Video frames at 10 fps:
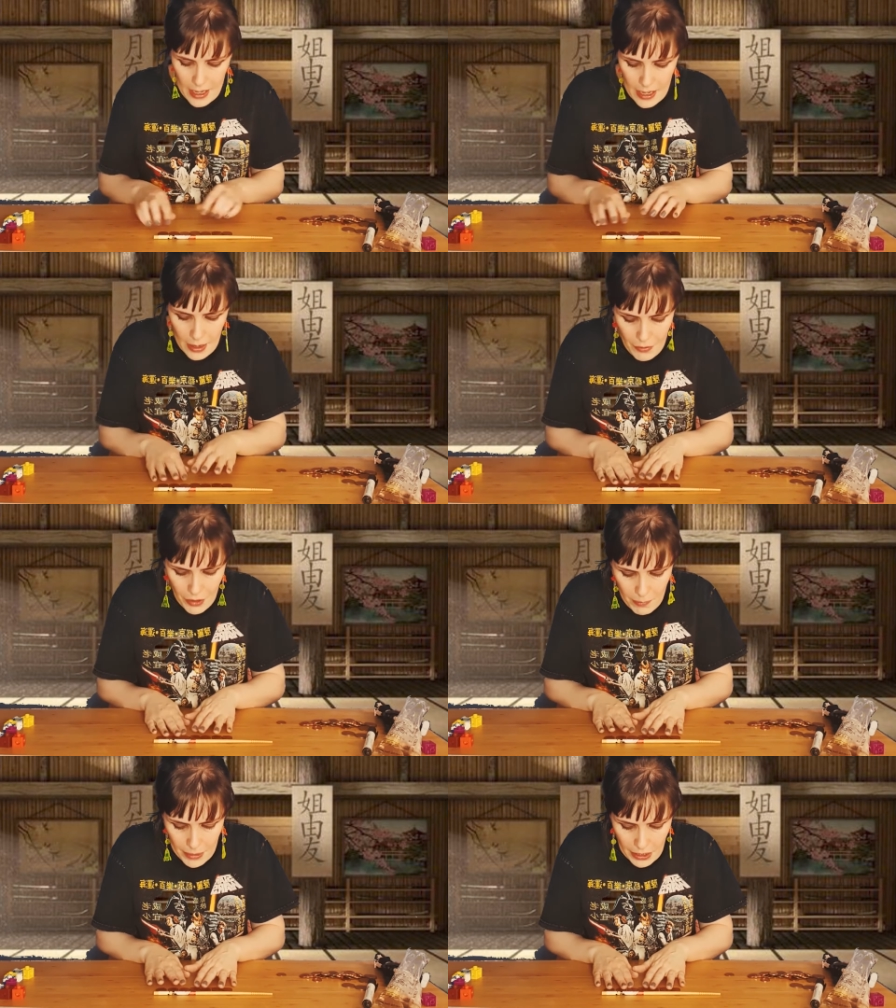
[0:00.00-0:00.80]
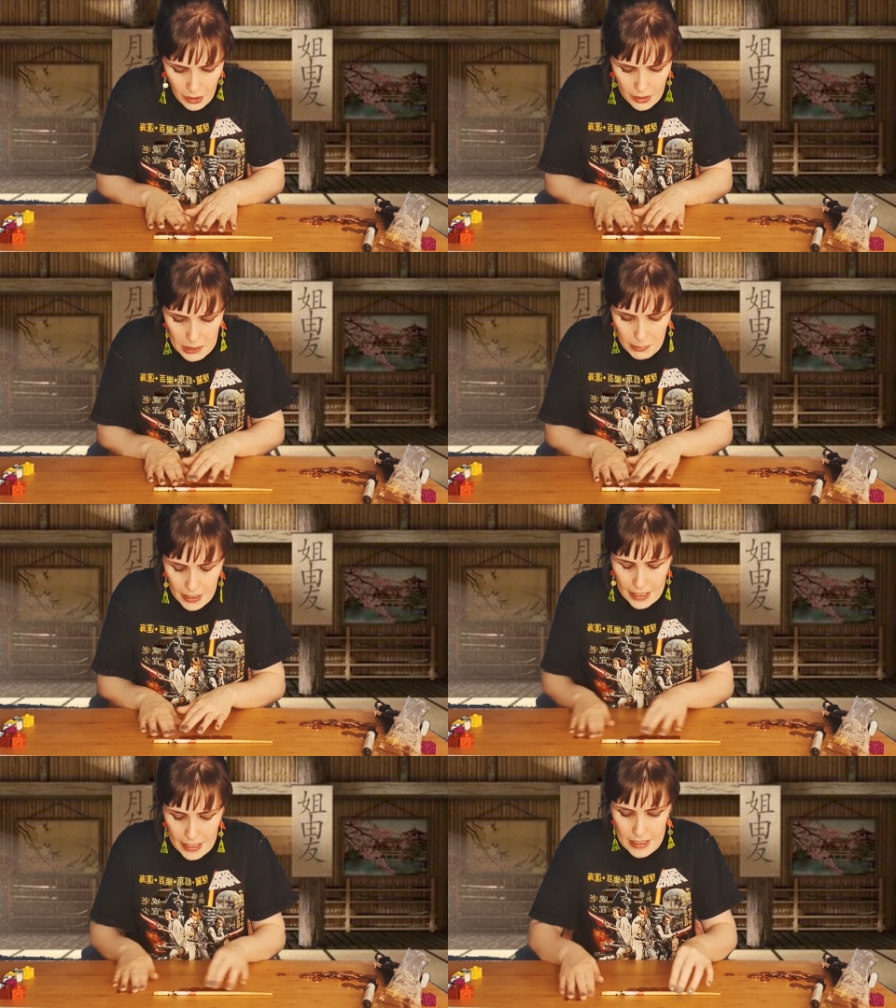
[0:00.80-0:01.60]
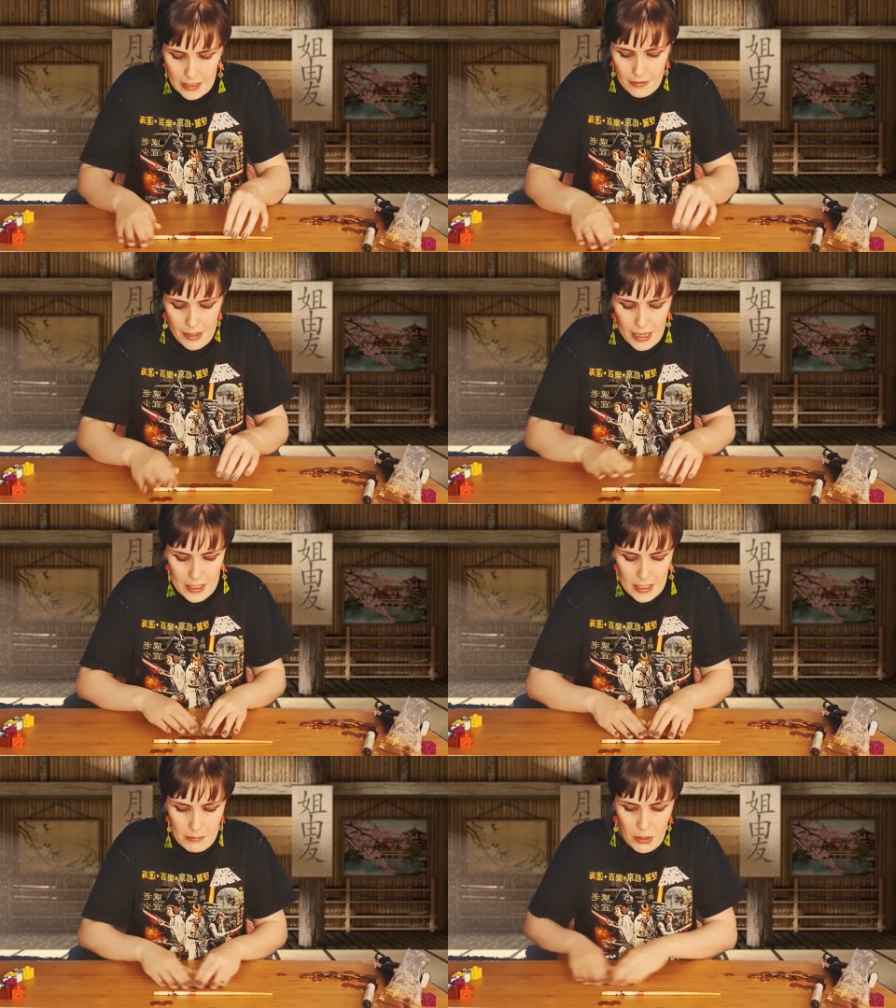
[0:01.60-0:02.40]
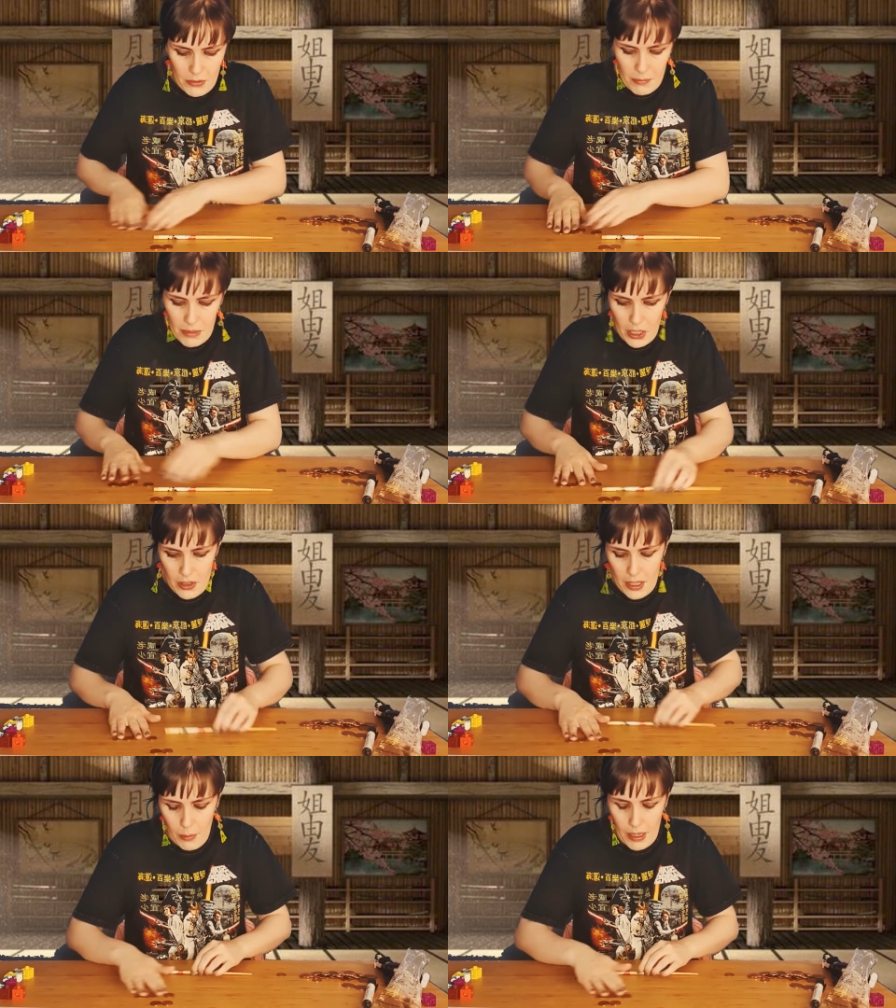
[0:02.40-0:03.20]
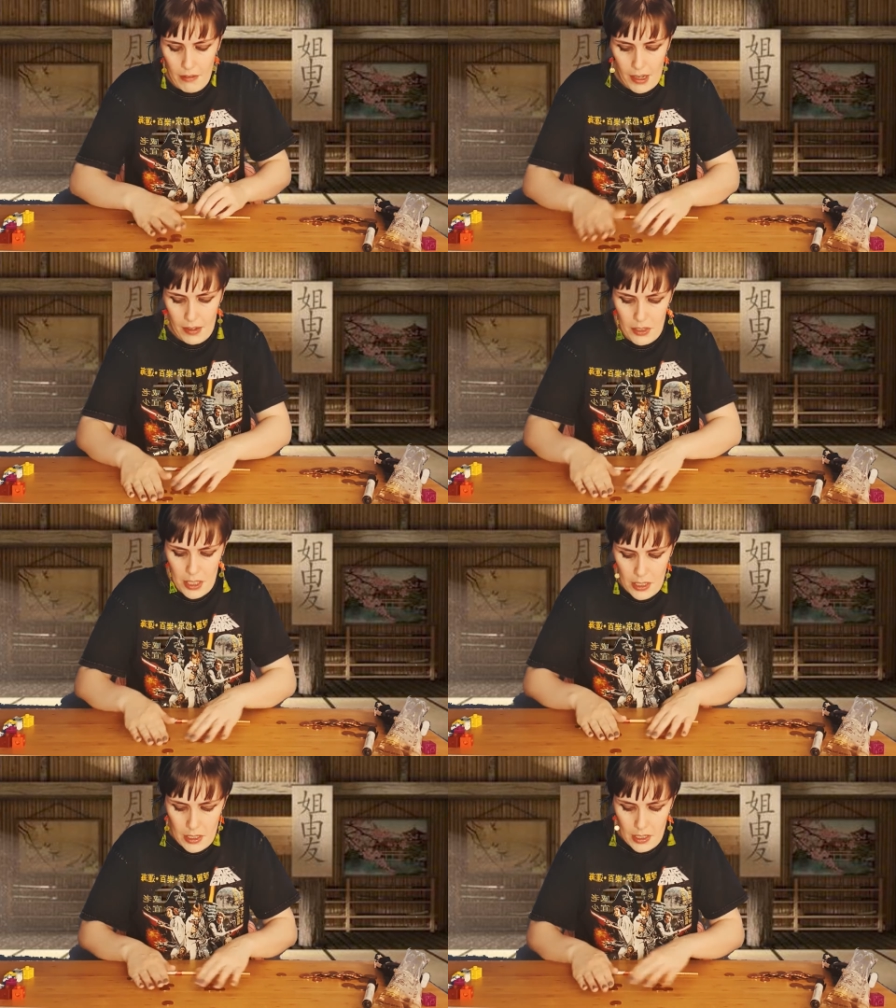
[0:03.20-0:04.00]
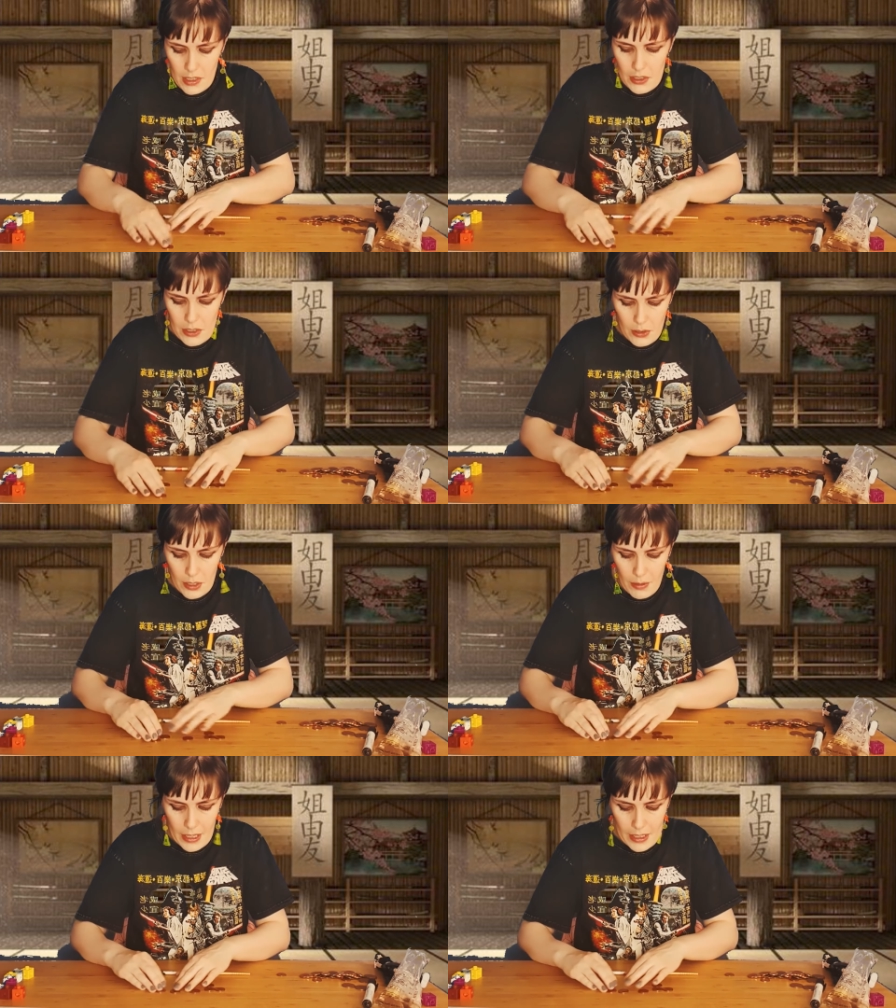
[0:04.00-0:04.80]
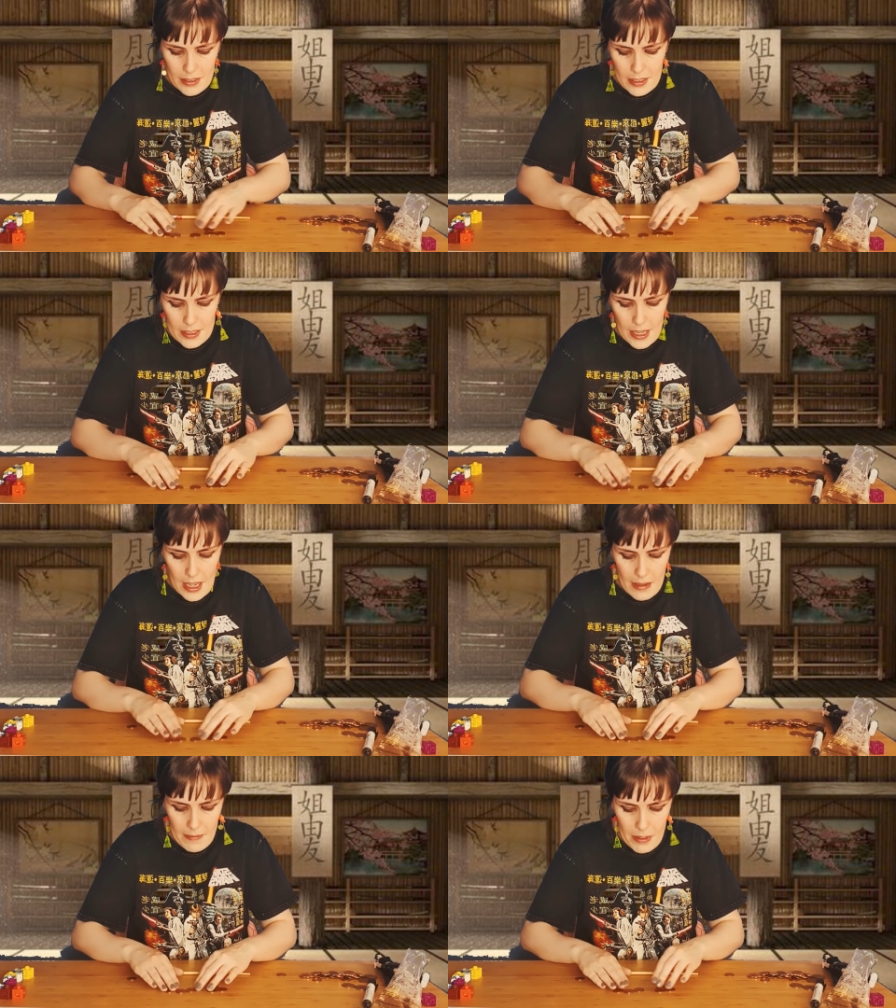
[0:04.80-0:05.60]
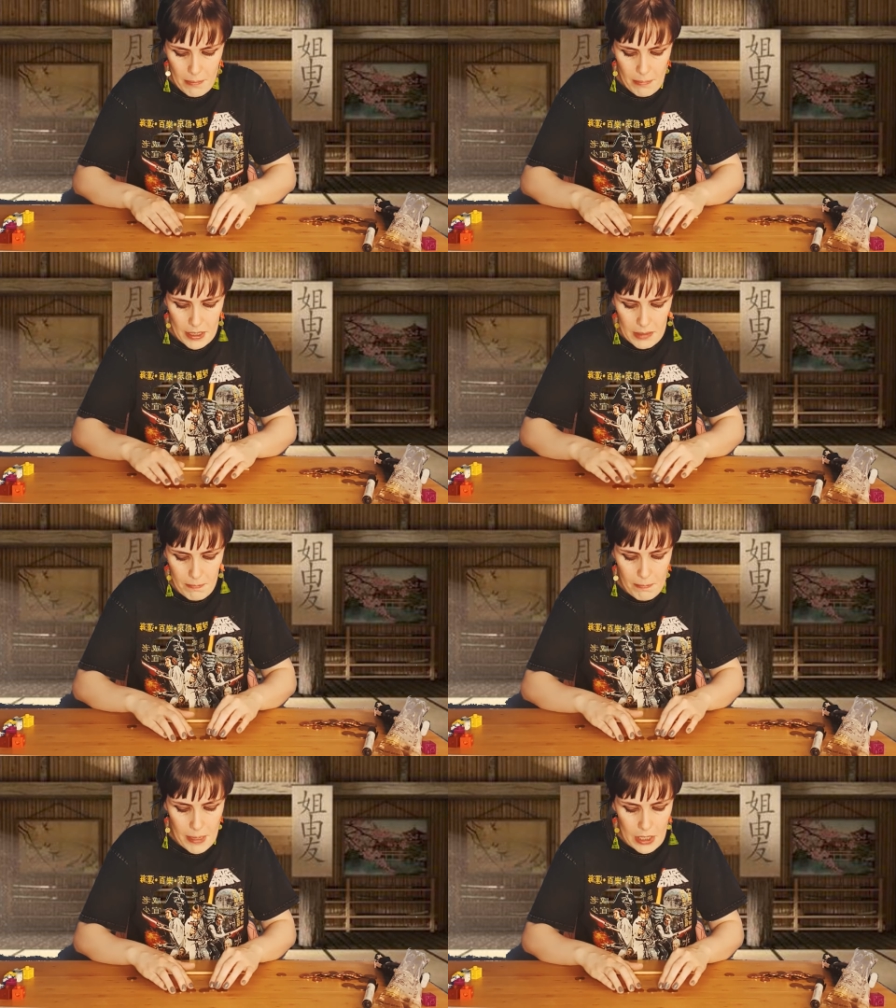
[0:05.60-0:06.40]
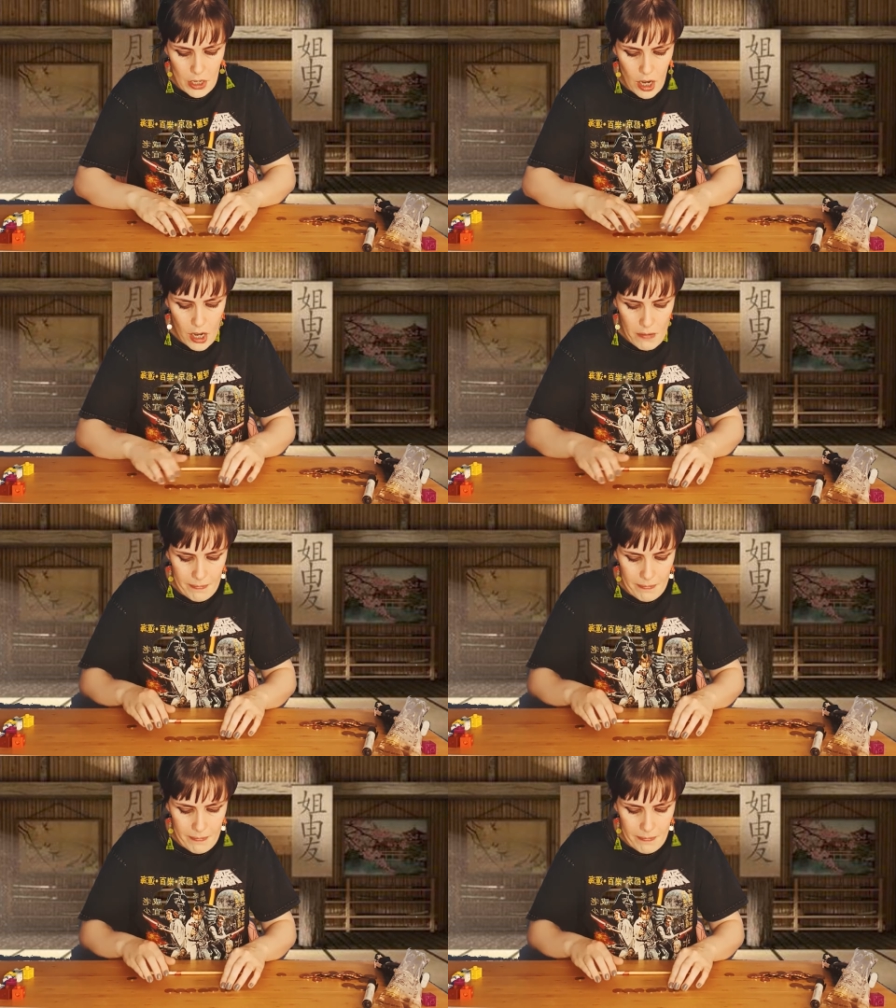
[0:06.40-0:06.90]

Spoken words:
Now I've got my coins behind. In fact, I'll move them the other way around so you can see a bit better.